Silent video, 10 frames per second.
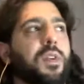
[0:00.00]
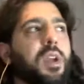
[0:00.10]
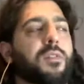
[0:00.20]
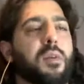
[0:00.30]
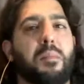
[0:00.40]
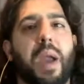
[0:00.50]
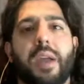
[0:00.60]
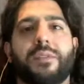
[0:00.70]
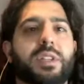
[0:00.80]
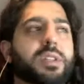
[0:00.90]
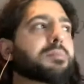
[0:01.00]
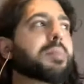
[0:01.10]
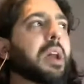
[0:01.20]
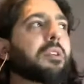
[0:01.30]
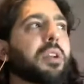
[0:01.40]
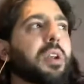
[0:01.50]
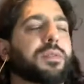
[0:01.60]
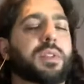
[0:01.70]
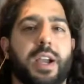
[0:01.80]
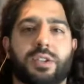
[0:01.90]
if it doesn't matter enough to
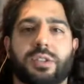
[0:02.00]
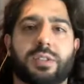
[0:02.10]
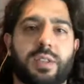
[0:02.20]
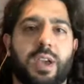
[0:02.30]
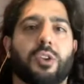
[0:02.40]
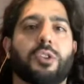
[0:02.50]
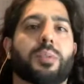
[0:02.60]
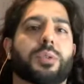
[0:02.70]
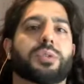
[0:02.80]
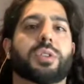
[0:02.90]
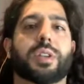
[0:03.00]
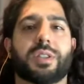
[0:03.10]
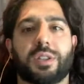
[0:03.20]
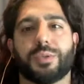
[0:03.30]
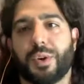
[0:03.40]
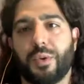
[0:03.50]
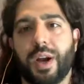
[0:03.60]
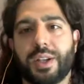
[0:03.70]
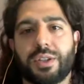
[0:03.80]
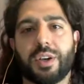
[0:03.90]
actually tell the person that did the
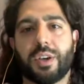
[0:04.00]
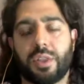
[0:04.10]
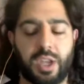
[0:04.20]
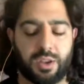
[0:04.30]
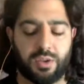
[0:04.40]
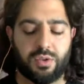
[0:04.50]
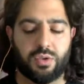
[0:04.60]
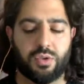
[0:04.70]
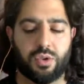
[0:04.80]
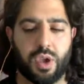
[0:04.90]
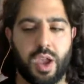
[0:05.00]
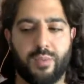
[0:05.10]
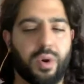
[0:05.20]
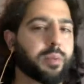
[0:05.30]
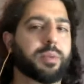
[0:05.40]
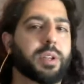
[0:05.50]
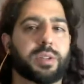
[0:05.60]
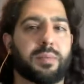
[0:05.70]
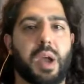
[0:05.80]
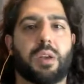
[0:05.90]
request, then it probably doesn't
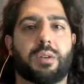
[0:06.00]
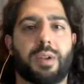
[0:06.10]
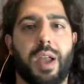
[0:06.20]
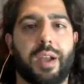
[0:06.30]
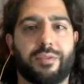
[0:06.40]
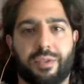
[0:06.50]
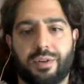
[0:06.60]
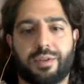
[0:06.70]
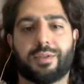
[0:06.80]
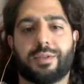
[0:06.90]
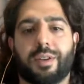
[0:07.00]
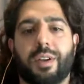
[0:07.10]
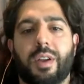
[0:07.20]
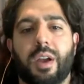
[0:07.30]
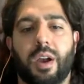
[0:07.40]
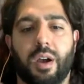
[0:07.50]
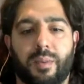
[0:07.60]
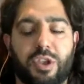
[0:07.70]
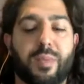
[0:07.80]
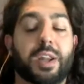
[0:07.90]
matter ever. And
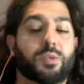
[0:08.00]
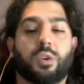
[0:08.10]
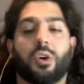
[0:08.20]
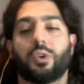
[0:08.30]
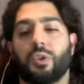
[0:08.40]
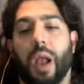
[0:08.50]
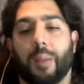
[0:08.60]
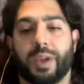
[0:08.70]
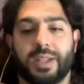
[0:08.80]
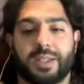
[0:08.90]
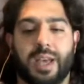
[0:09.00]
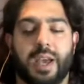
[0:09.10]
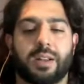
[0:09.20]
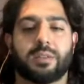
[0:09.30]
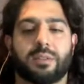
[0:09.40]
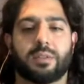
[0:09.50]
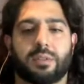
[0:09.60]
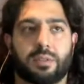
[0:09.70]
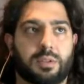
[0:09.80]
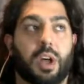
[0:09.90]
you might as well code your app against that
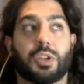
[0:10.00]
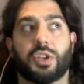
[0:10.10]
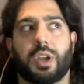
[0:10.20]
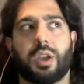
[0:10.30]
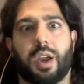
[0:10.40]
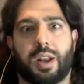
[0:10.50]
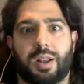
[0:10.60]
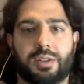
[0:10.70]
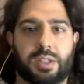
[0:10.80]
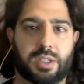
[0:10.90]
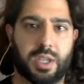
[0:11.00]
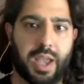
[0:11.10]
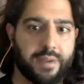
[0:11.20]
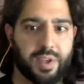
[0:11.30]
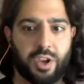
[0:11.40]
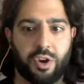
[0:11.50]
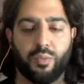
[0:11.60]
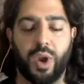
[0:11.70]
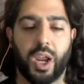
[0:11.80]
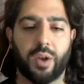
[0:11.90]
logic and at least, like, have that in your
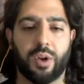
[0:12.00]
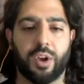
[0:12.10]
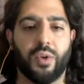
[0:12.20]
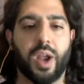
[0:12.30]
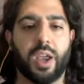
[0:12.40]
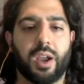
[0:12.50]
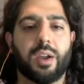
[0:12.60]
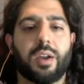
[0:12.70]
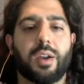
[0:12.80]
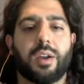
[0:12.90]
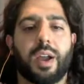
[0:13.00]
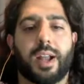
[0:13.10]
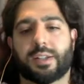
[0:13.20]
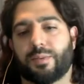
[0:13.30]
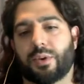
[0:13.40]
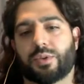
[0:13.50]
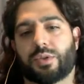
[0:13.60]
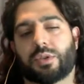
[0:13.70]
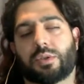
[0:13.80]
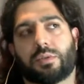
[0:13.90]
brain while you're writing, as opposed
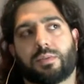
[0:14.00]
to,